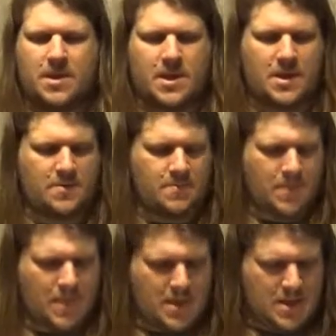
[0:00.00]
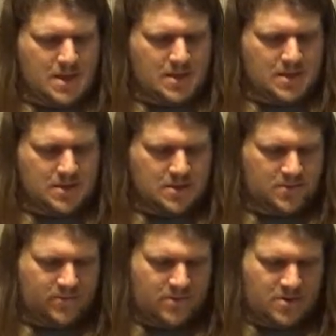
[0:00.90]
it. So
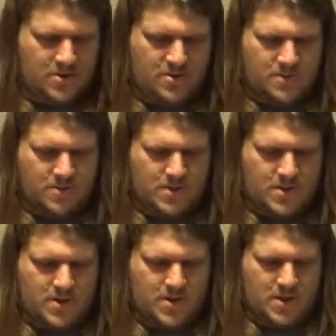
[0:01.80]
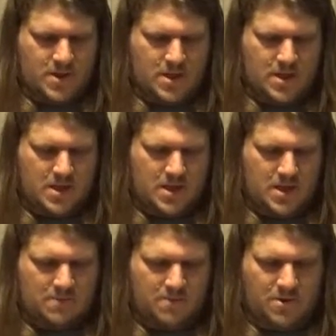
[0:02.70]
from the
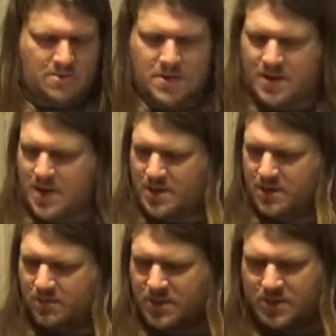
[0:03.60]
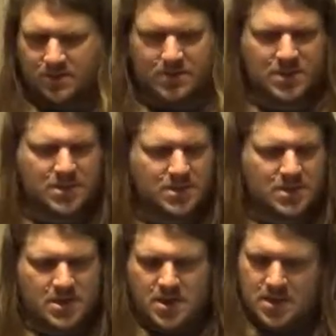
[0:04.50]
Department of Natural Resources.
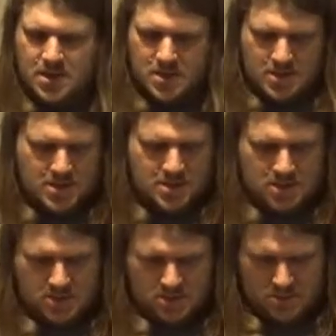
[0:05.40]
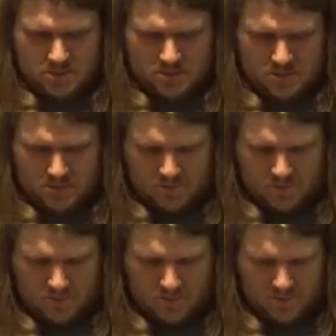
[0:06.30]
So
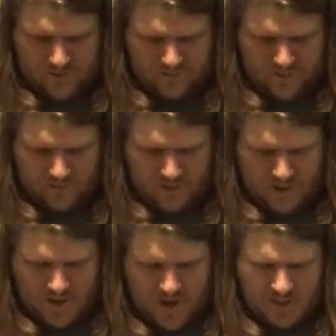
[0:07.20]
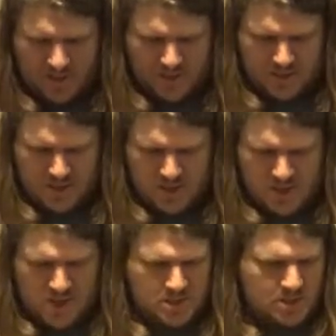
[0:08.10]
love their work, guys.
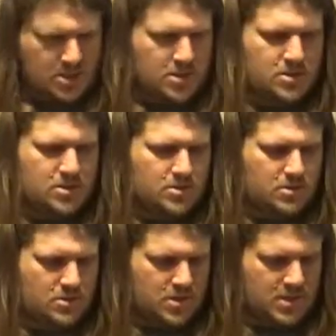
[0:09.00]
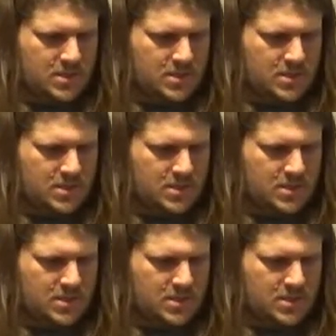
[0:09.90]
So let's